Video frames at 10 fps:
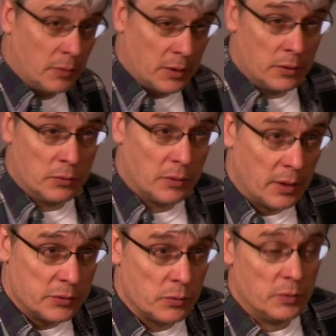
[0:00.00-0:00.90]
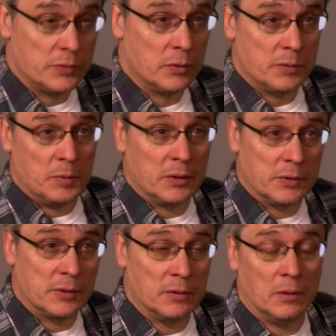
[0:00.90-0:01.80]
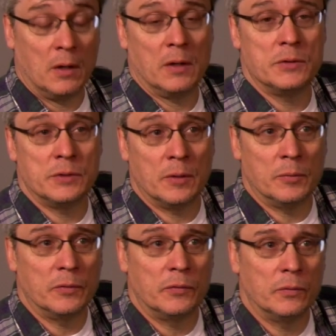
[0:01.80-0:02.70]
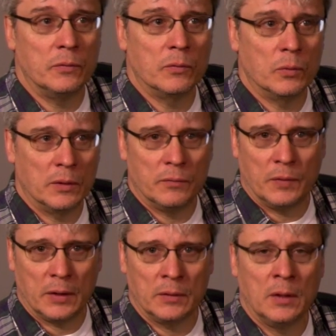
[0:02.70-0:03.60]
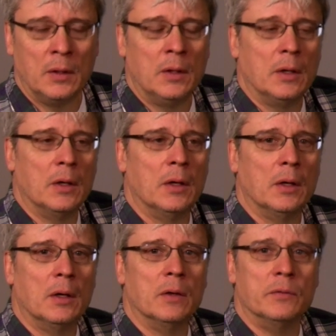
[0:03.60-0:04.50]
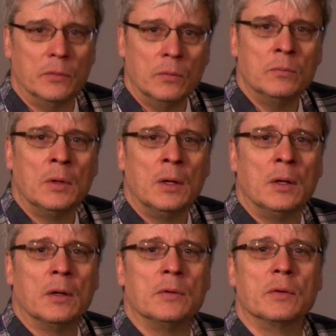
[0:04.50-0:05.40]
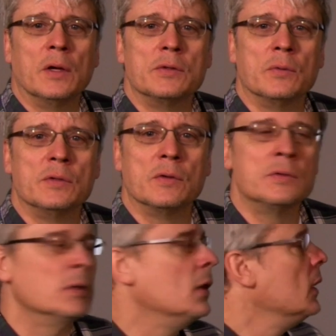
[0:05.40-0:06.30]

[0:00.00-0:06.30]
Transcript: undergraduate research, because a large number of students will in fact uh, do undergraduate research,